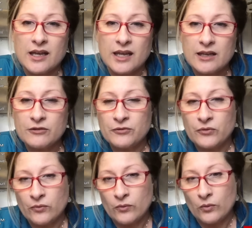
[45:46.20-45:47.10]
If
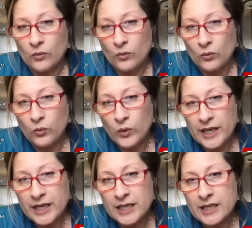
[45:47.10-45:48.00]

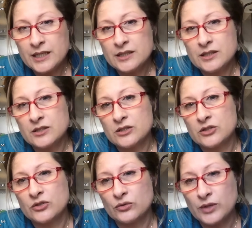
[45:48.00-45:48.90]
we
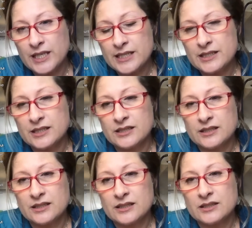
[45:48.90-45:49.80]

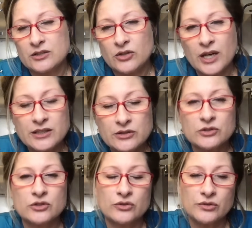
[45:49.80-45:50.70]
try to
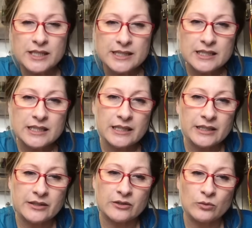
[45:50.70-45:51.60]
treat the
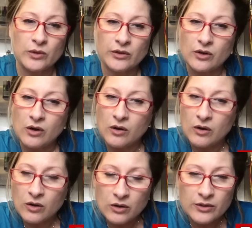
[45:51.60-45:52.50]
ear with
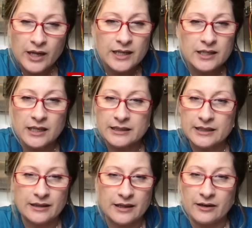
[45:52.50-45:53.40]
all that yuck
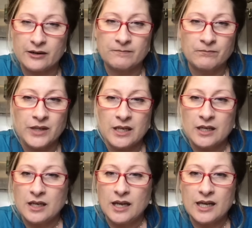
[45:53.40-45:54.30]
in there,
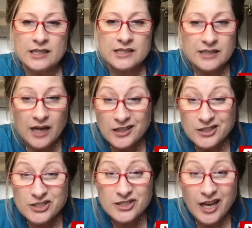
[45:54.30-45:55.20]
and it's not
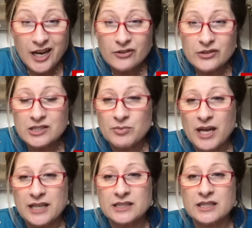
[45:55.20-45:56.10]
just hair that's
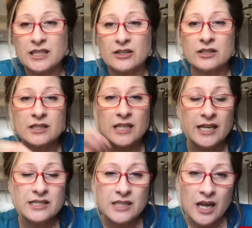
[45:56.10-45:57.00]
packed in there.
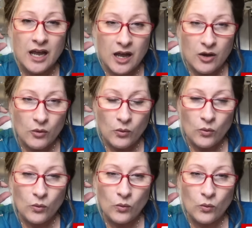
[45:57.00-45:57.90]
Guys,
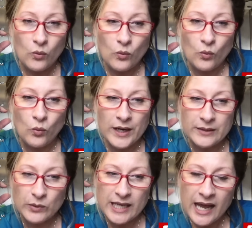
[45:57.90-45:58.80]

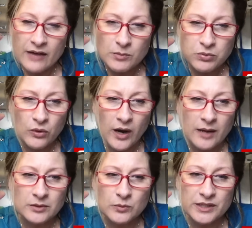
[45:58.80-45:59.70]
when we have a
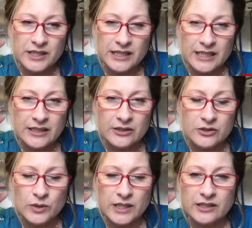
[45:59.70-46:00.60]
problem with the ears,
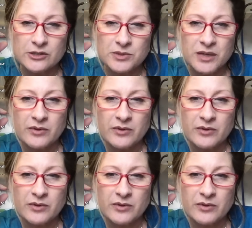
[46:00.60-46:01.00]
when the ears become a